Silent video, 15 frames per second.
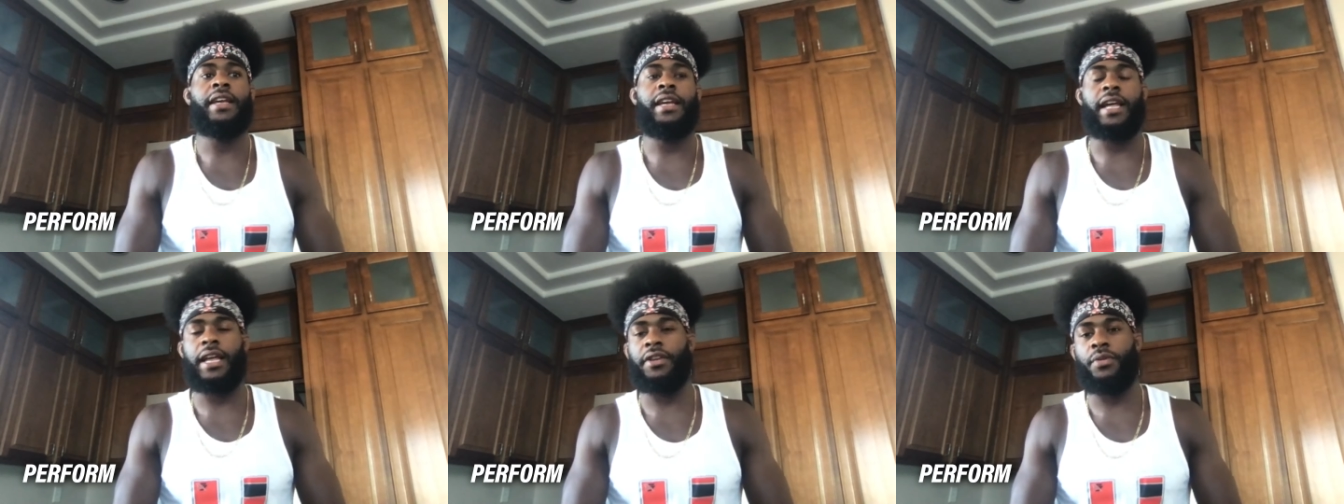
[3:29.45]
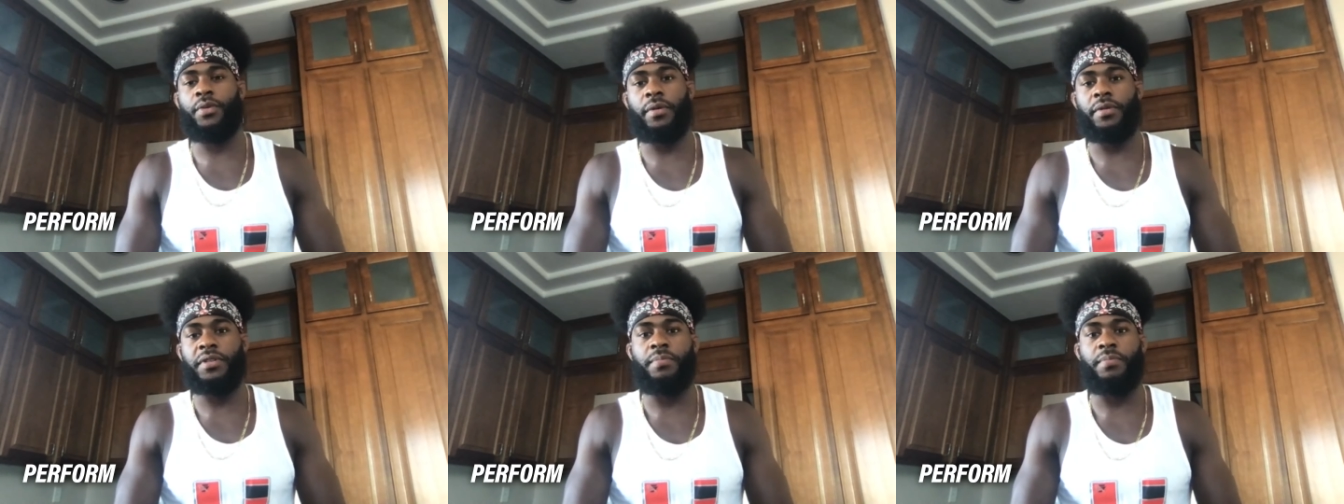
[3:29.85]
And I knew I
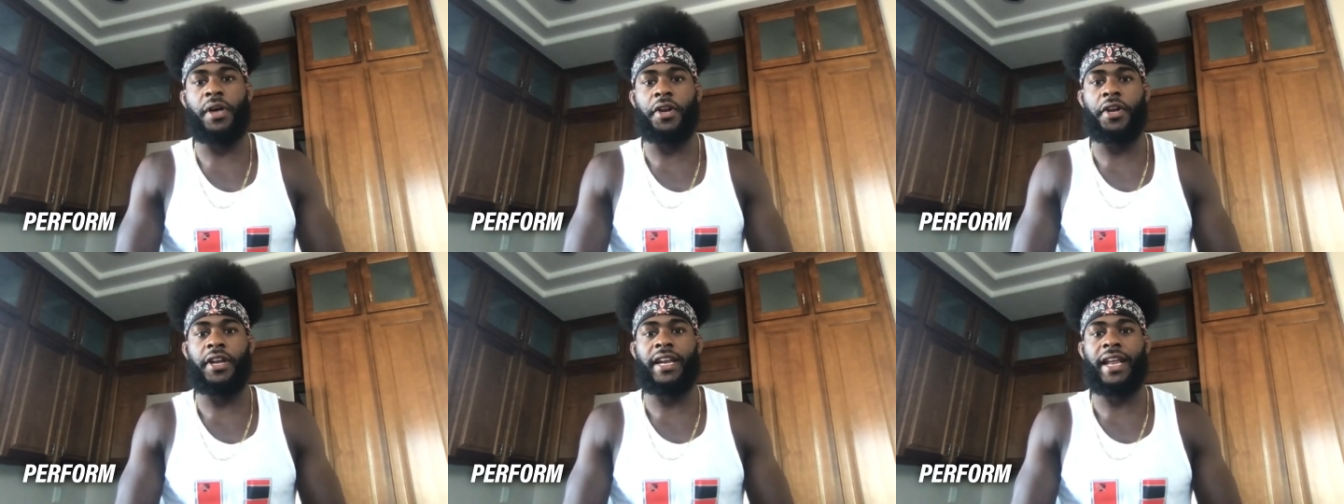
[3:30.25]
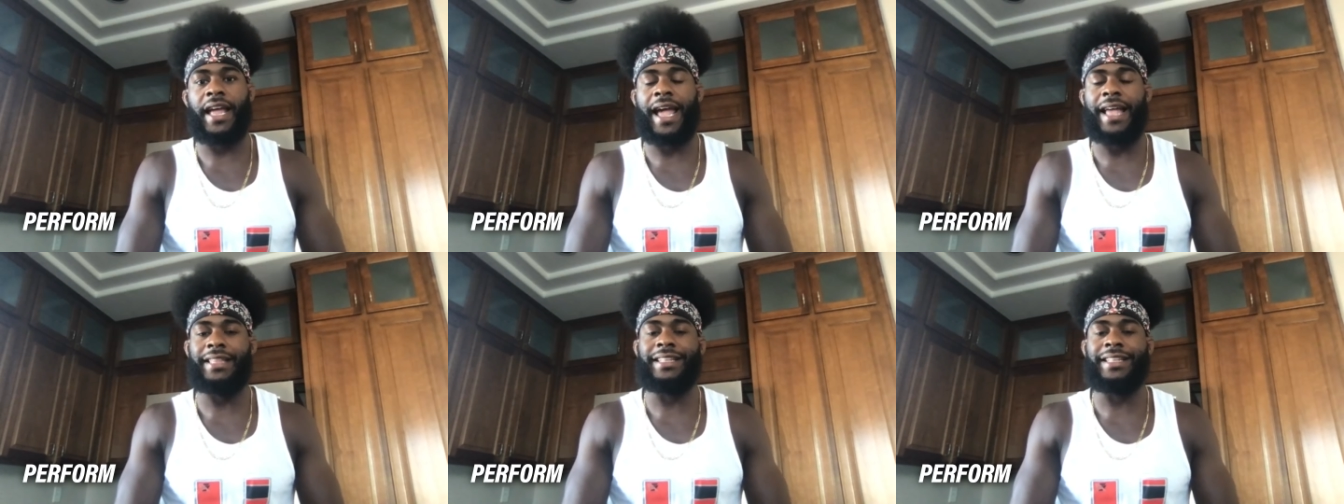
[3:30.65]
was better than I
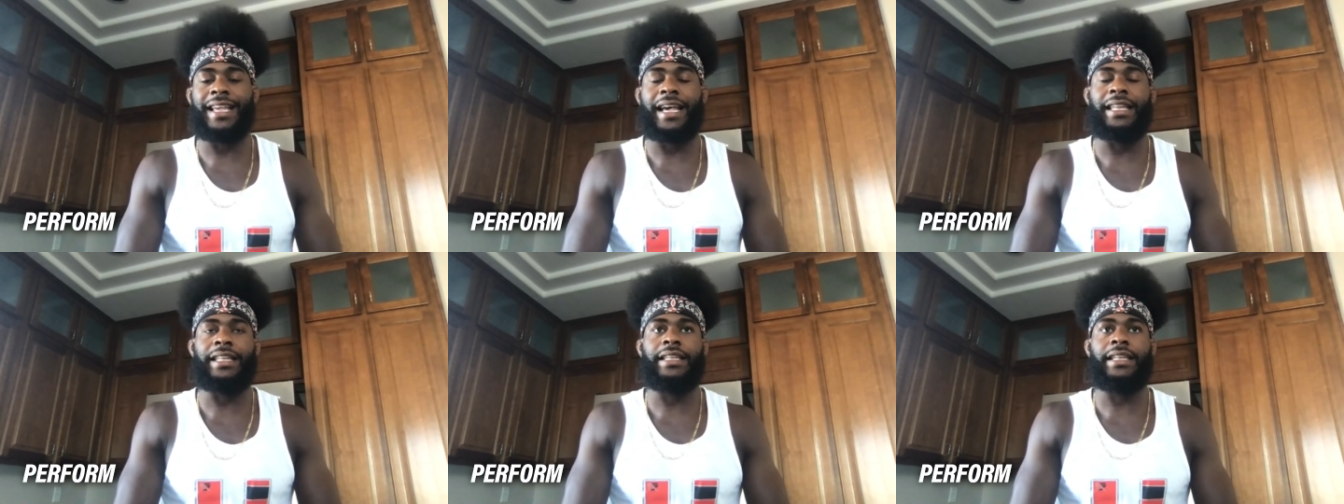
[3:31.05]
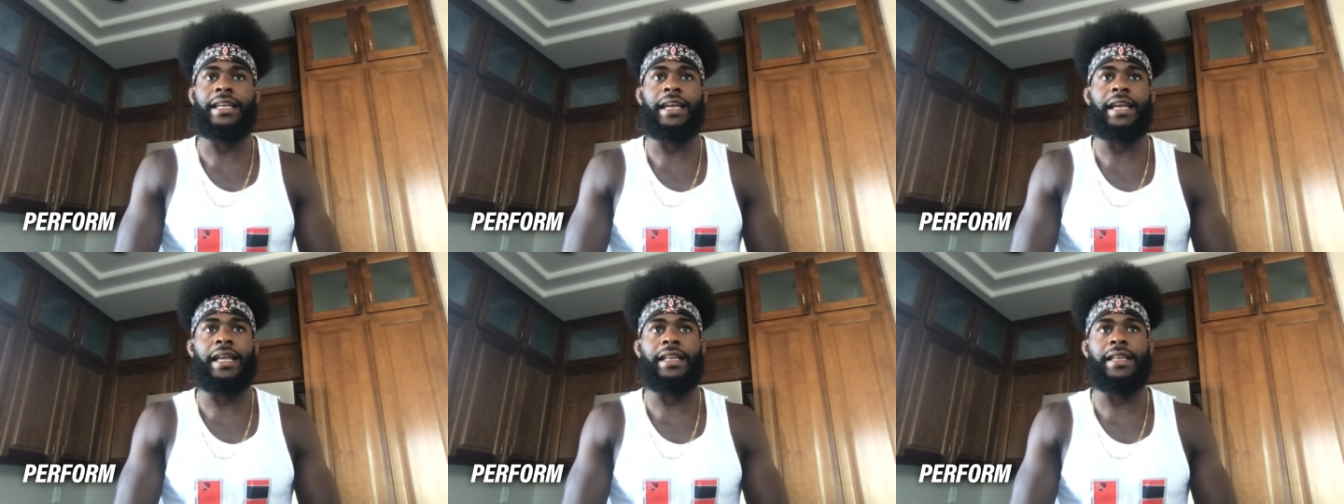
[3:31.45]
had the talent,
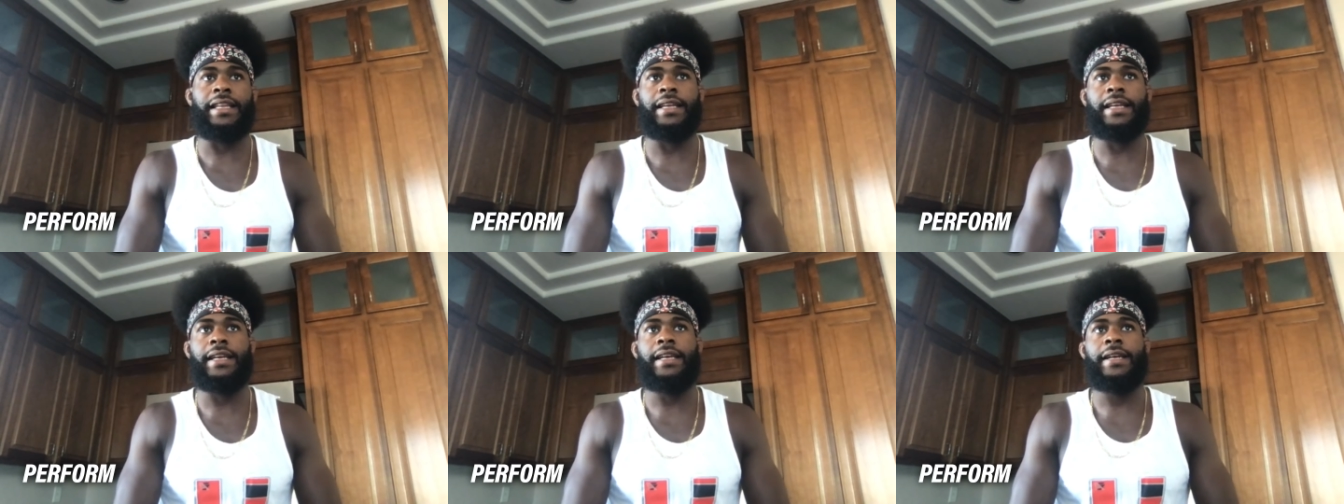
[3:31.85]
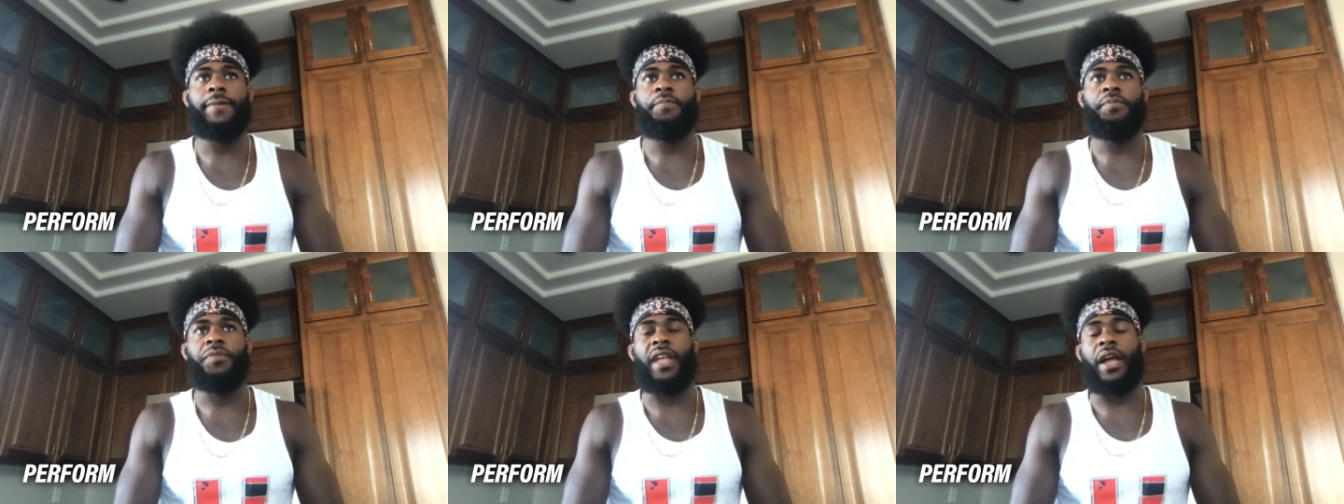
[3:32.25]
and
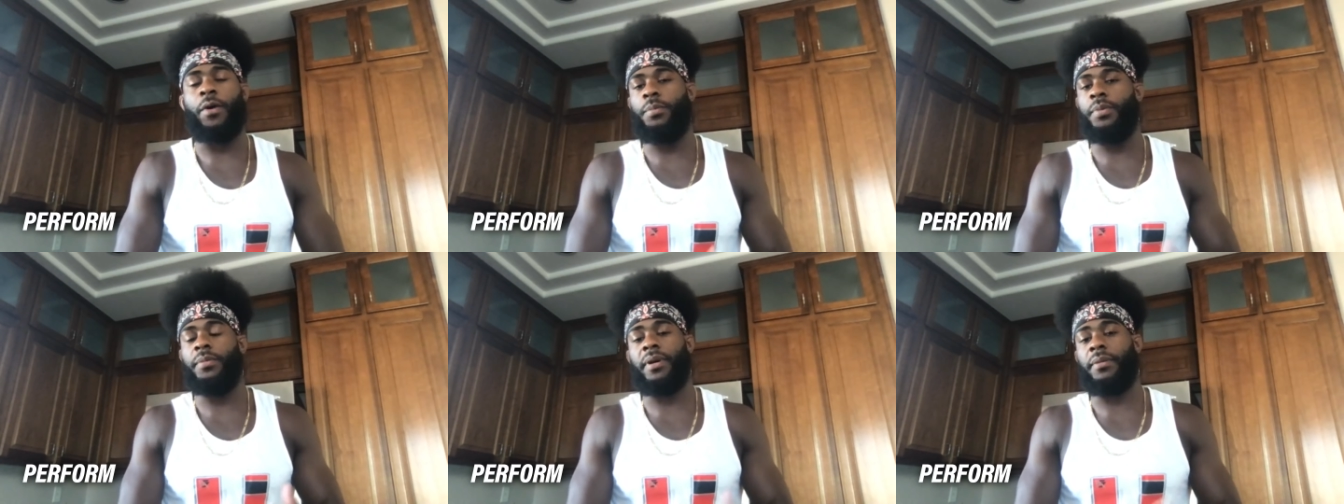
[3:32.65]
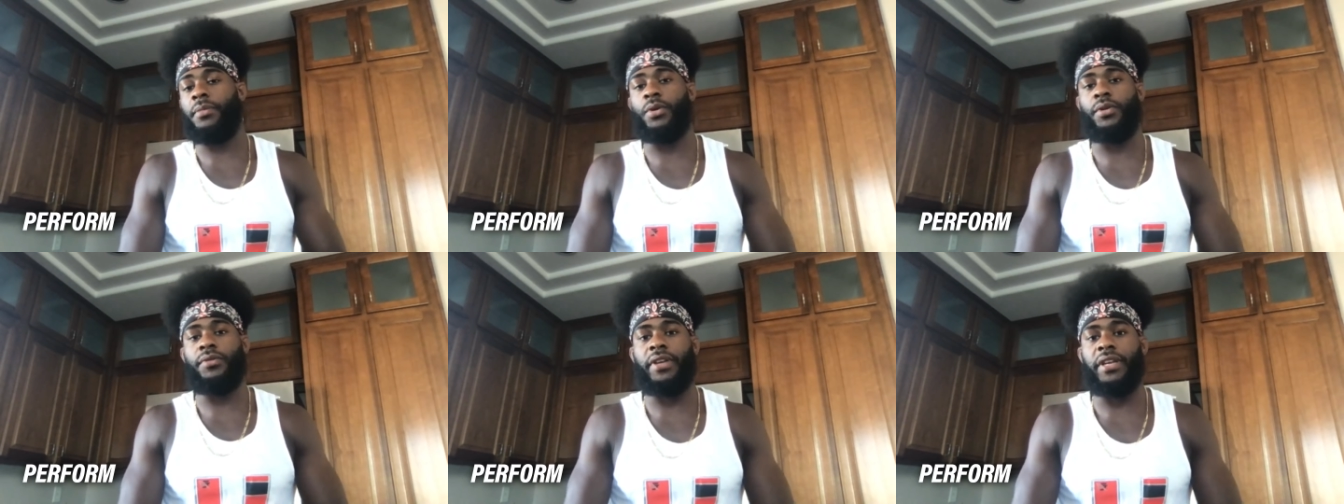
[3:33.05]
that would be my
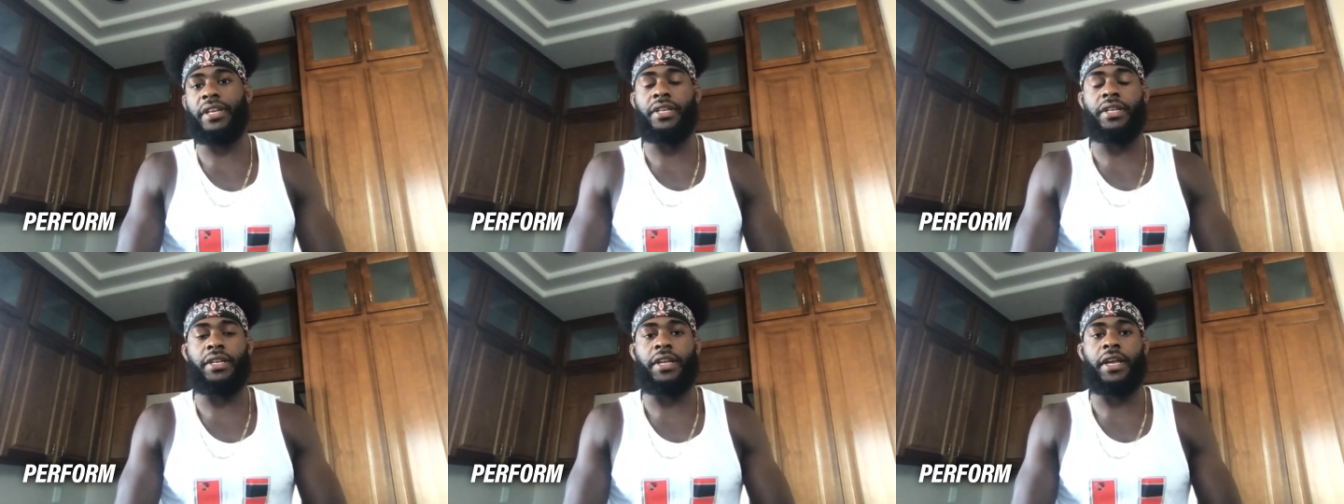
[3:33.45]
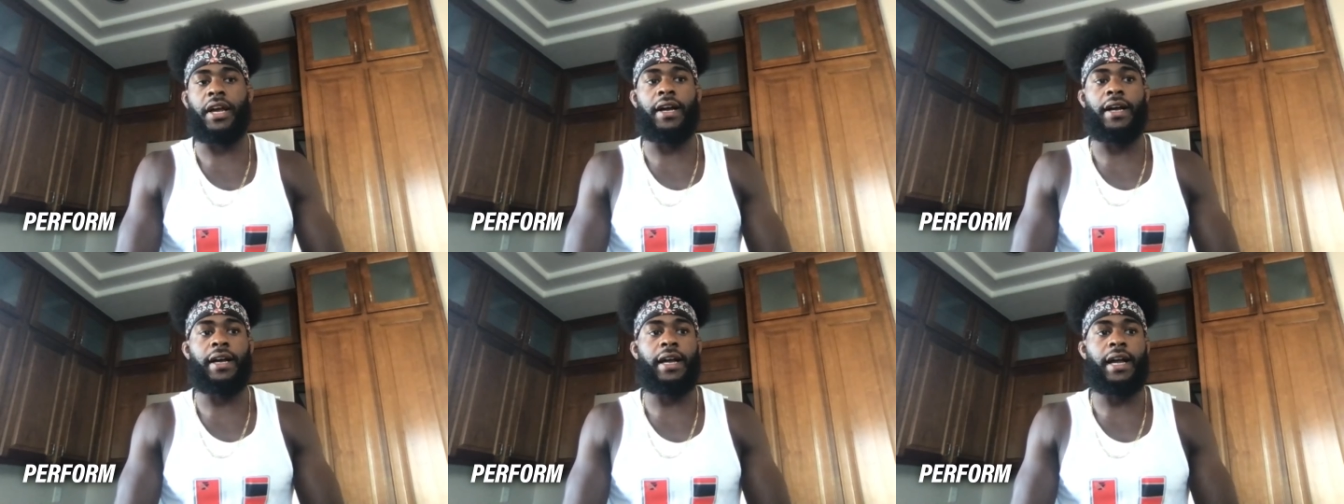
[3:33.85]
motivation.
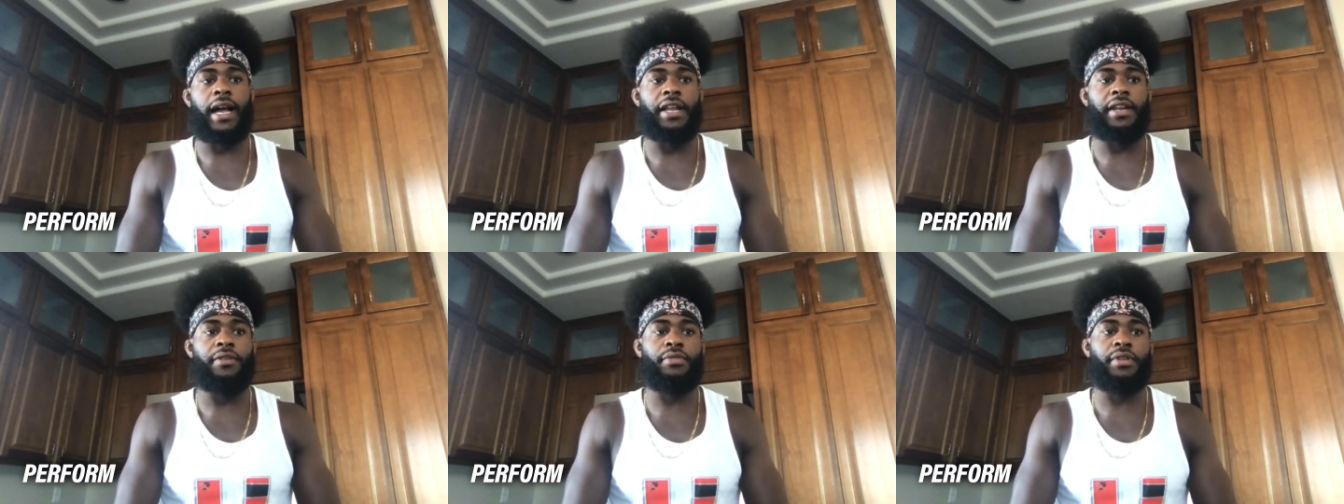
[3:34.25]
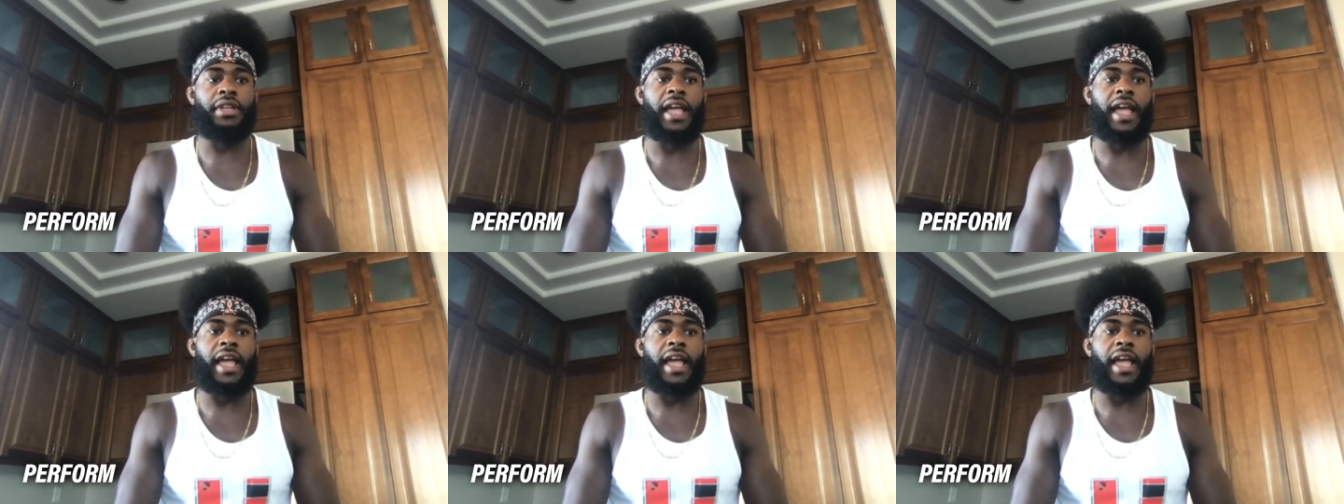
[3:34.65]
I didn't